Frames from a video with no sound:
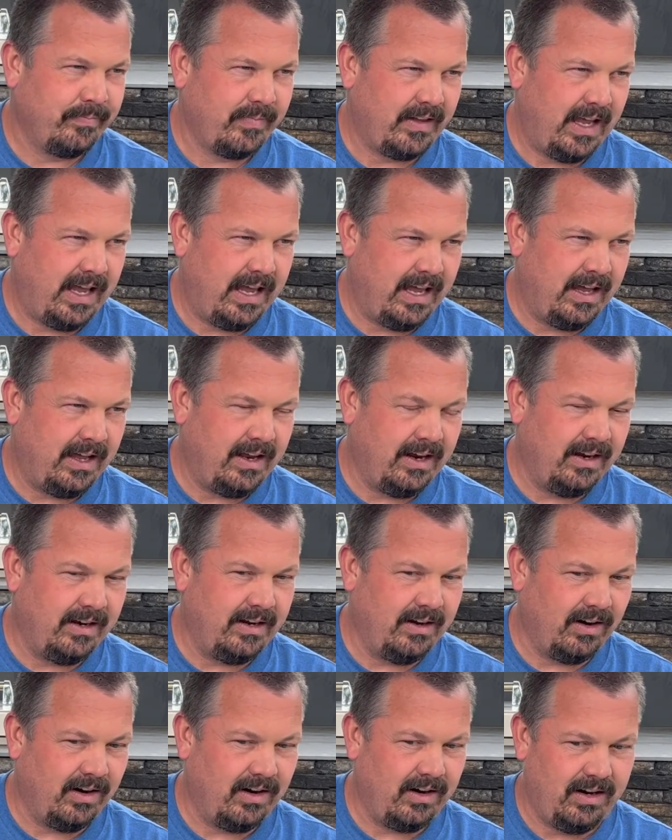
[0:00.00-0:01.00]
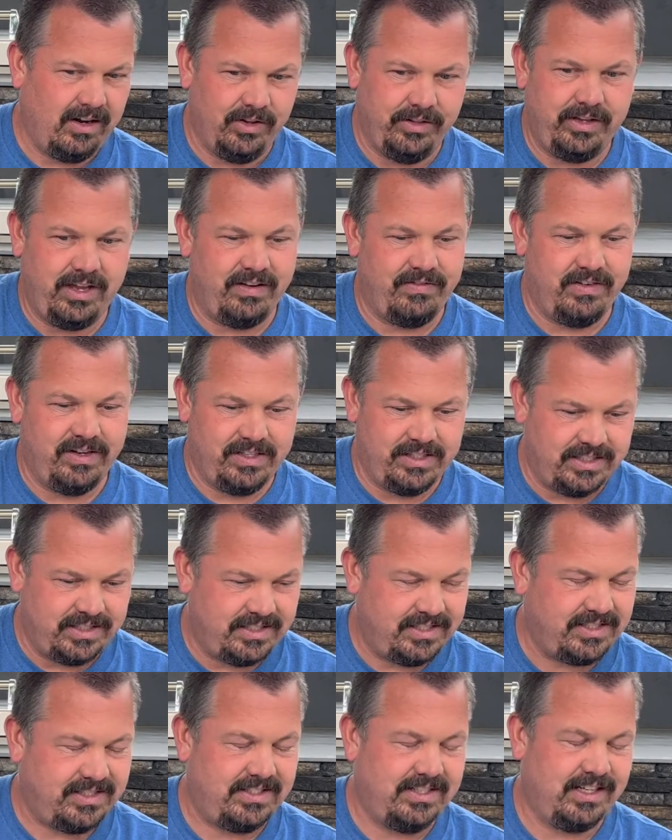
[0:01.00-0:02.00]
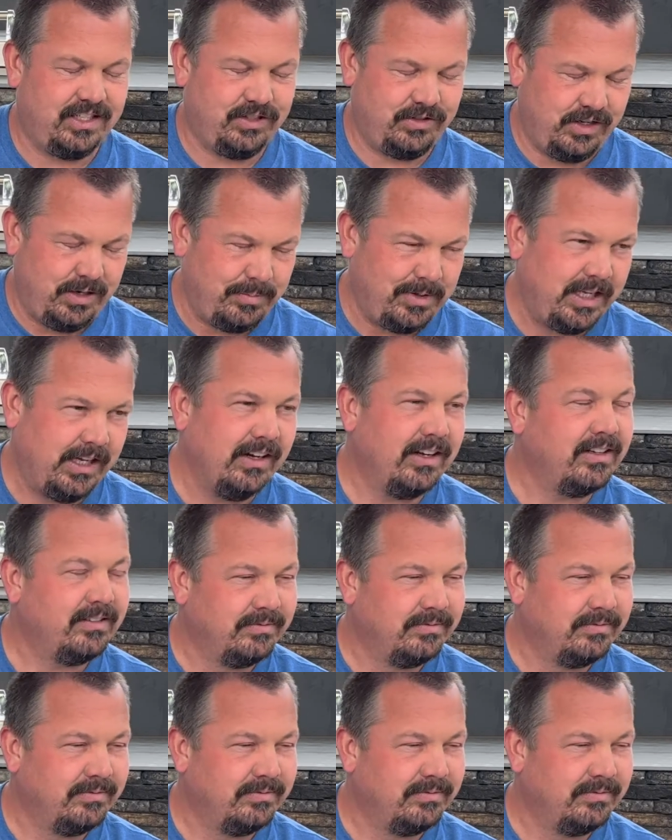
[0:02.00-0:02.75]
And our health coverage is extremely good.